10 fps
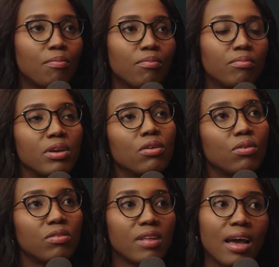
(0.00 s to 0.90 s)

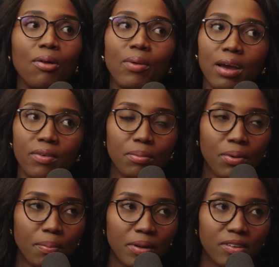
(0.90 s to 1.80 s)
because they're acquiring
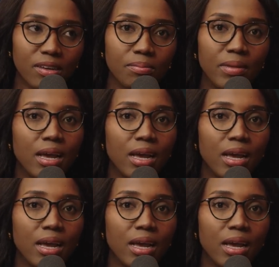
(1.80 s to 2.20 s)
property.